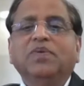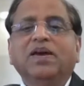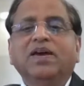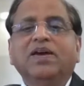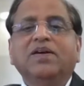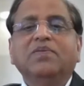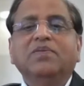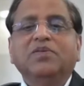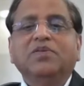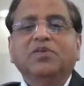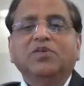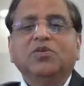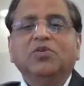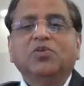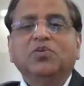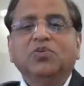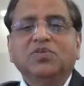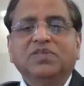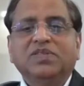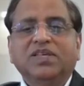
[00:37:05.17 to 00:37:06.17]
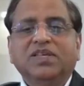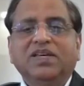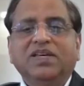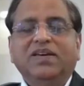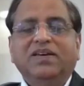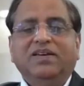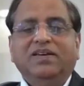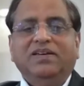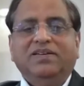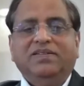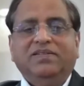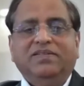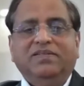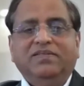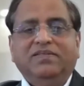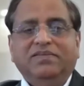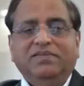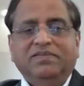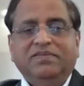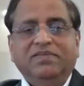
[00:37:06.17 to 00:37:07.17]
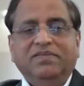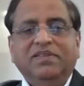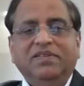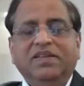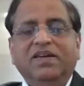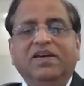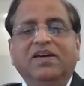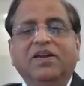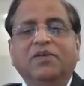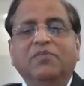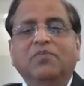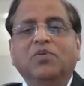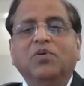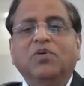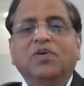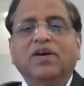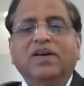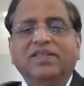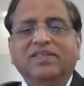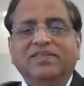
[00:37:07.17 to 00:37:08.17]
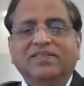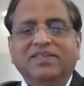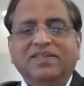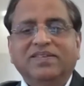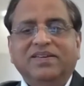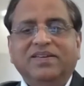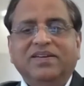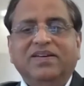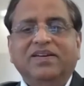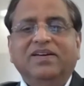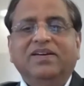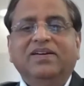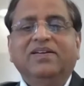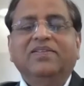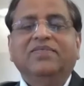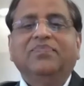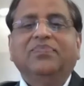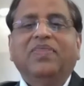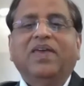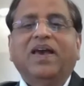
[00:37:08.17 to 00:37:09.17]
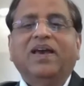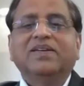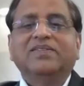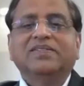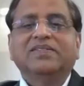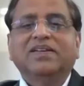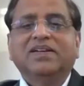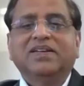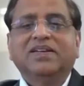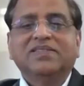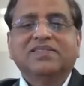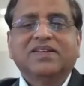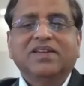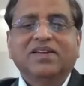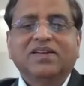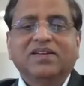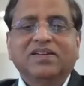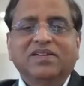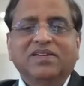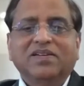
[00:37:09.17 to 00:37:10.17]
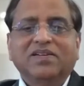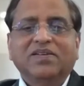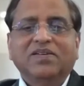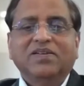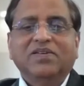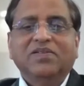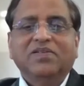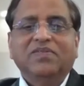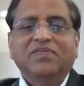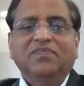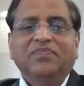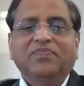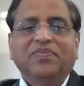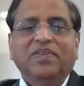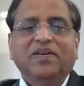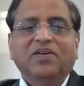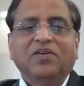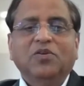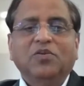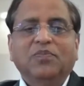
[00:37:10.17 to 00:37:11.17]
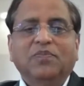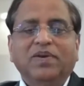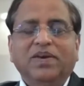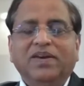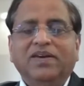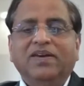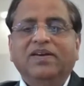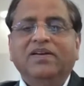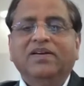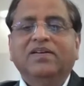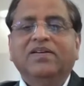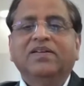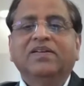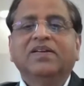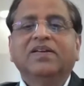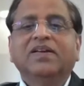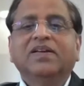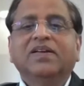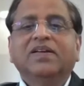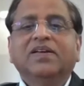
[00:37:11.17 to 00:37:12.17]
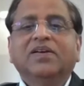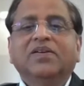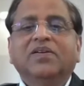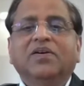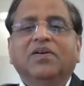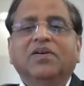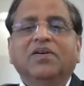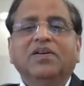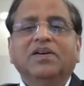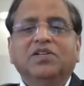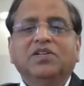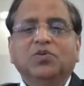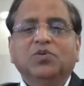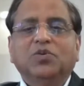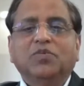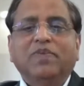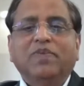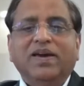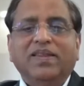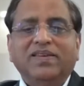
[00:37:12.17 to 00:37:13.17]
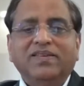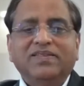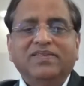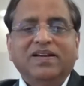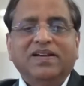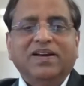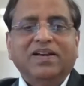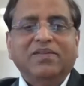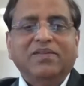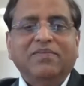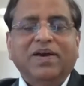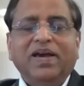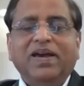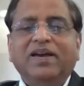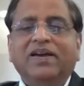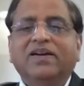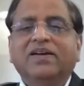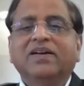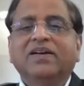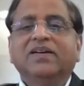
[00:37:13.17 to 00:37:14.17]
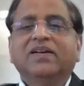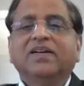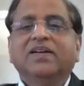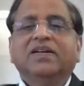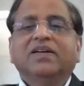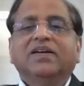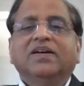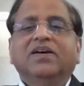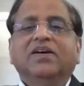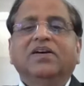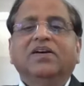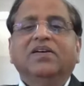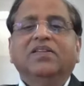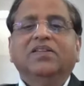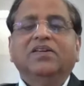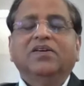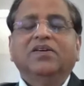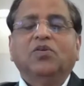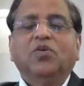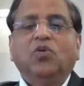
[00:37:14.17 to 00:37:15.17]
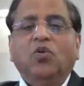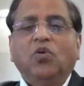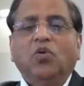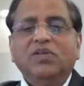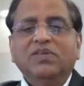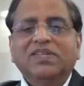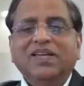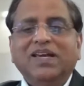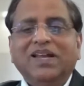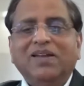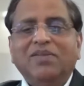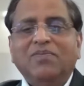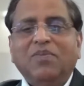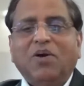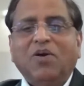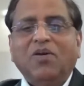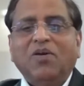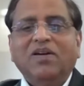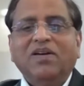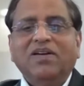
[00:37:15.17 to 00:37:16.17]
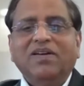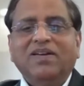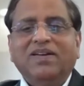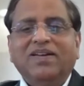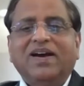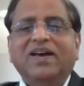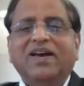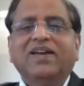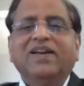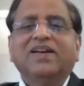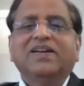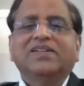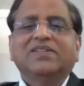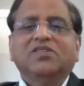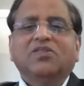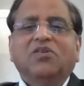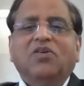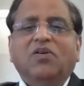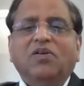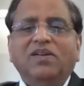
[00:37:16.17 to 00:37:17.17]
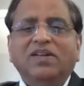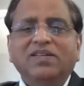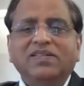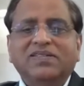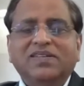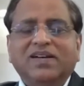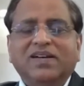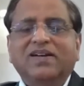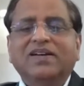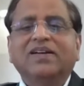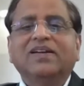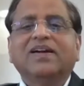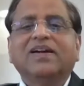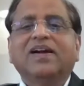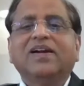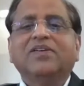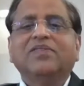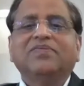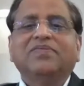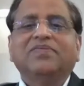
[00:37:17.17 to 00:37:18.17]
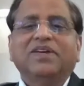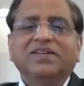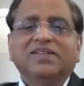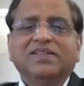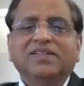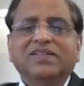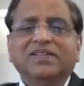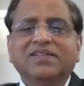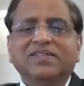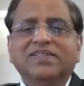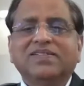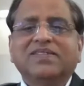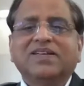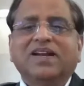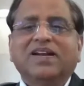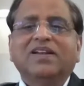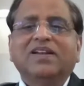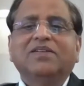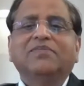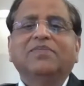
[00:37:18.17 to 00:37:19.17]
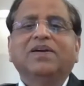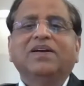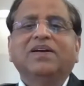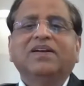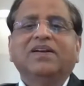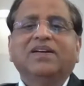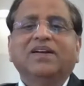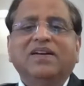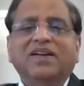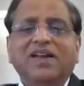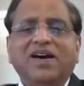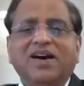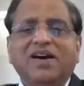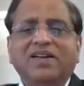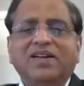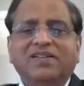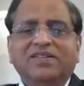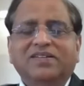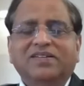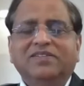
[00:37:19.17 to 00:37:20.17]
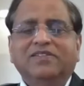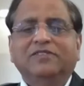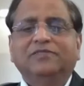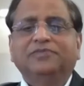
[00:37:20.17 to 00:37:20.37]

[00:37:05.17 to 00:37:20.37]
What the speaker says: be able to use the cryptocurrency as the digital rupee issued by the central bank. The wholesale model targets only certain kind of functions, settlement, large